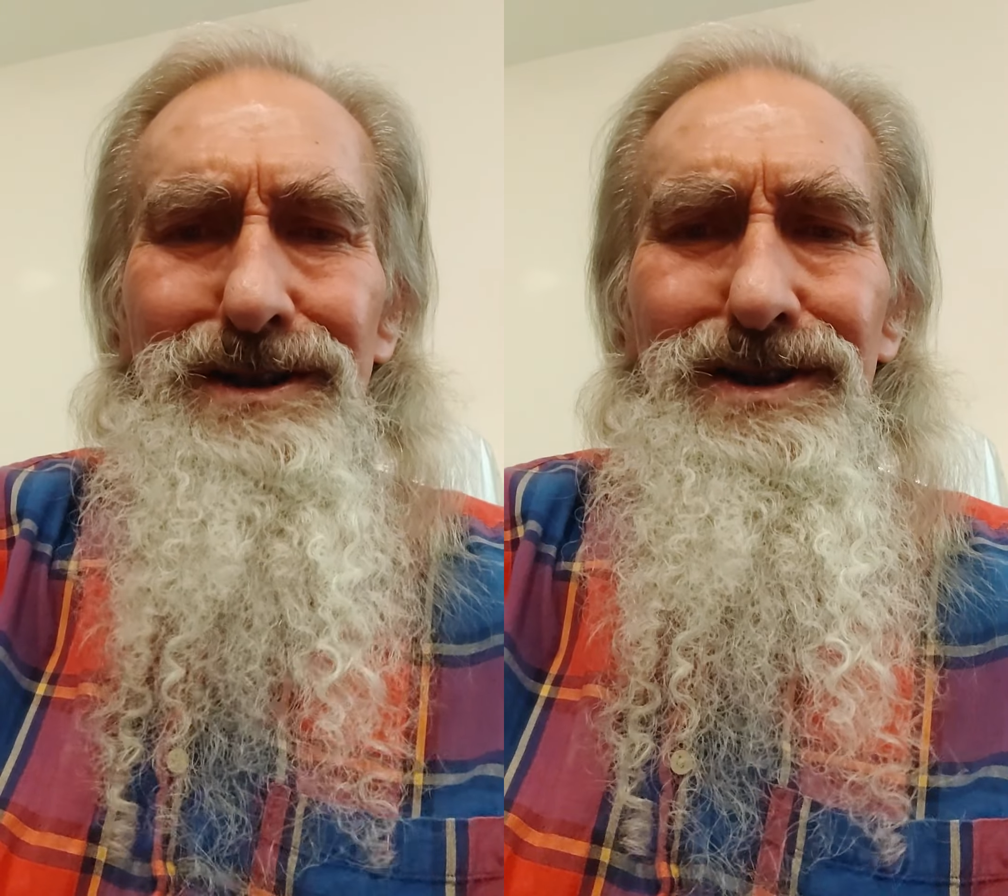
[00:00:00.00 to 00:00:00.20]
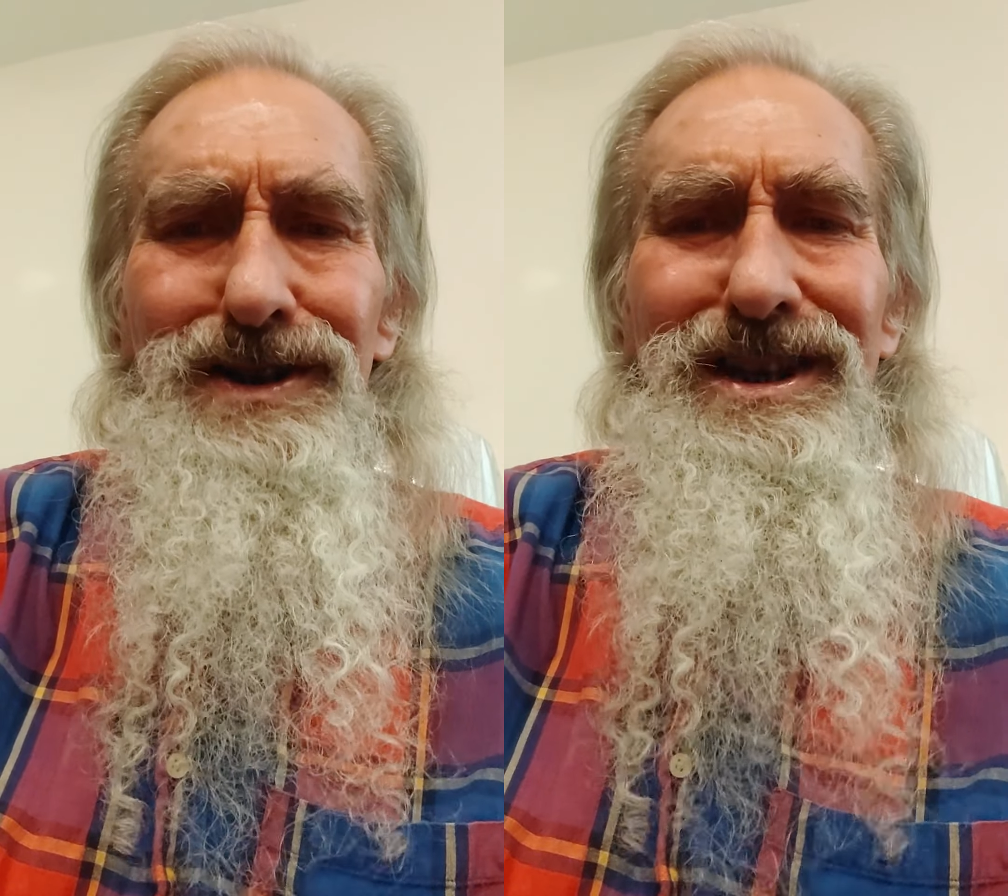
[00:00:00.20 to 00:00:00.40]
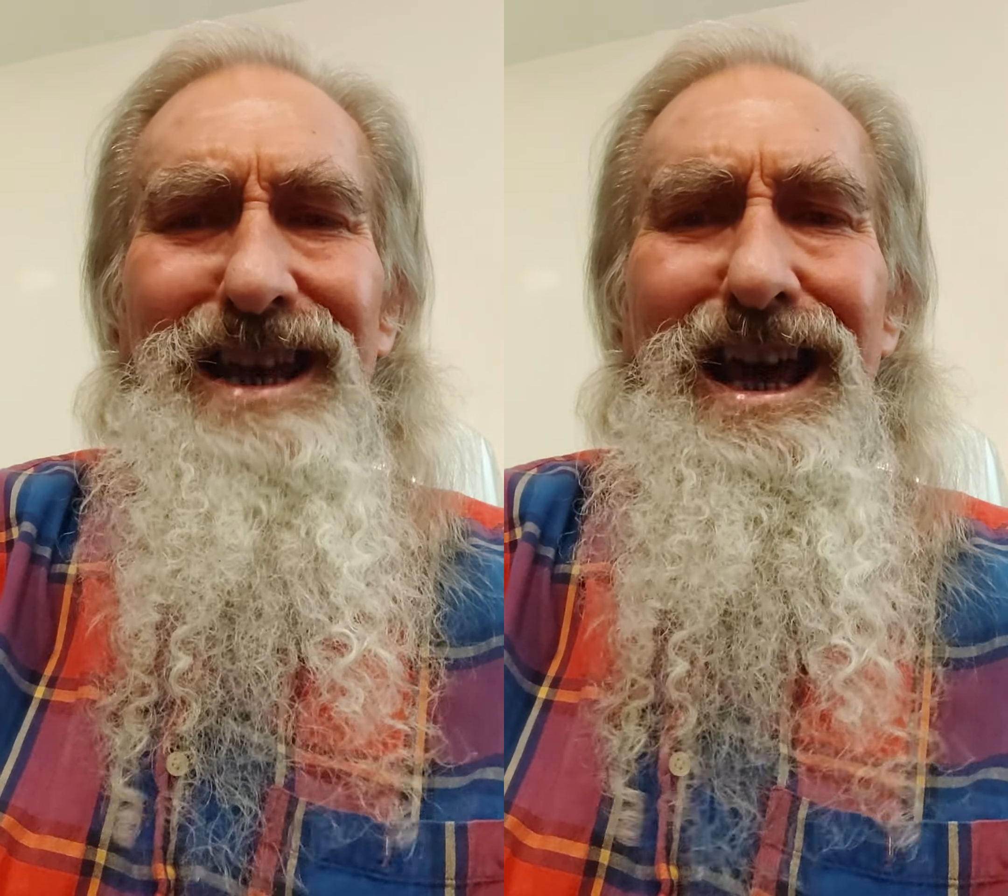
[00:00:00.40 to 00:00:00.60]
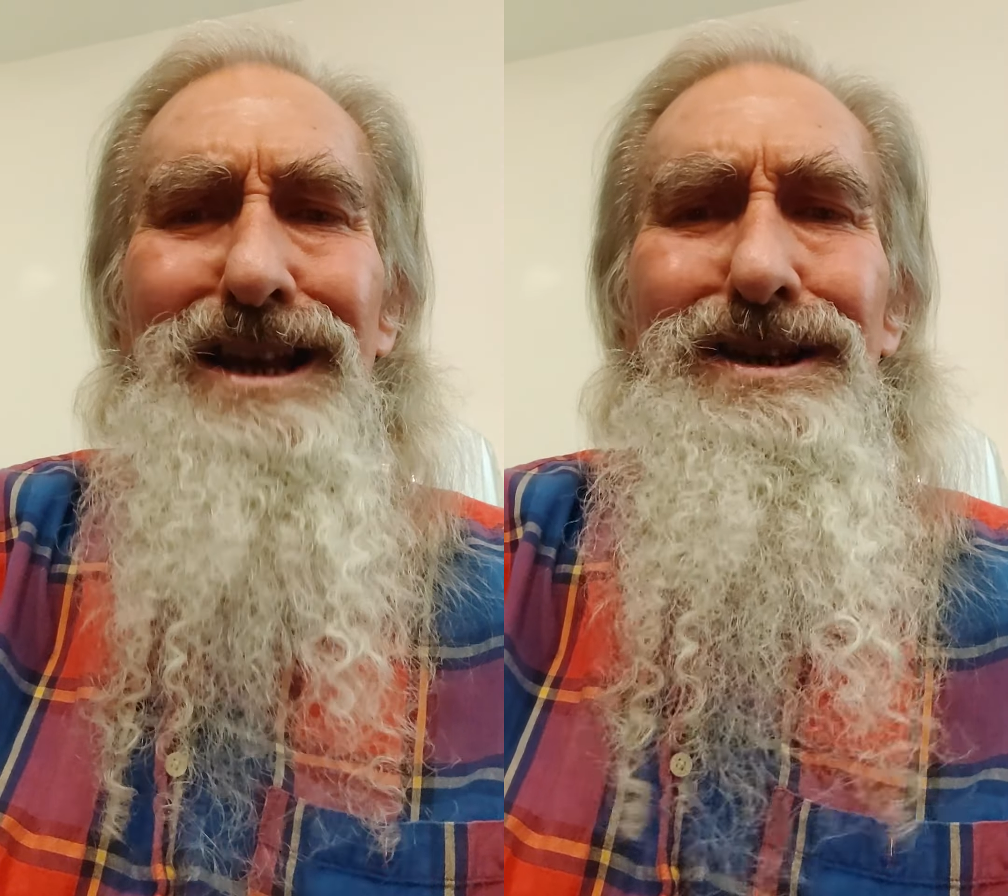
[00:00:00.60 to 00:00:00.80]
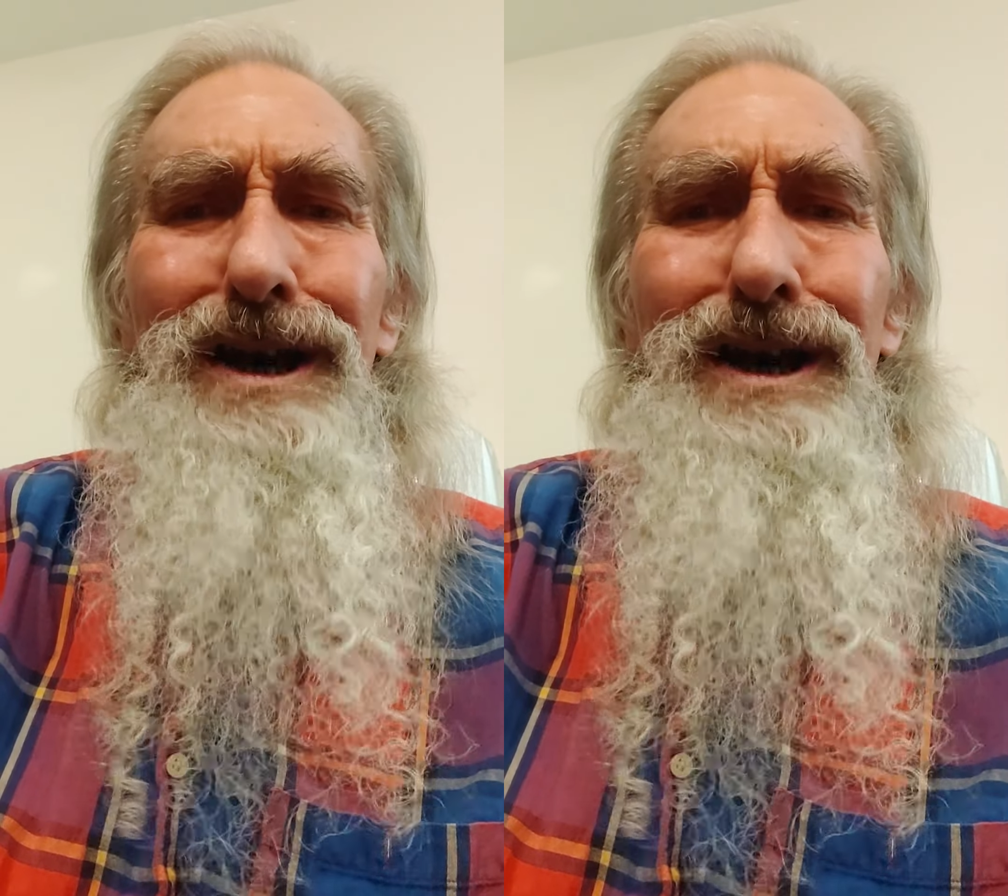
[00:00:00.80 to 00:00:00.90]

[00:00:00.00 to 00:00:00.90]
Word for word: to the end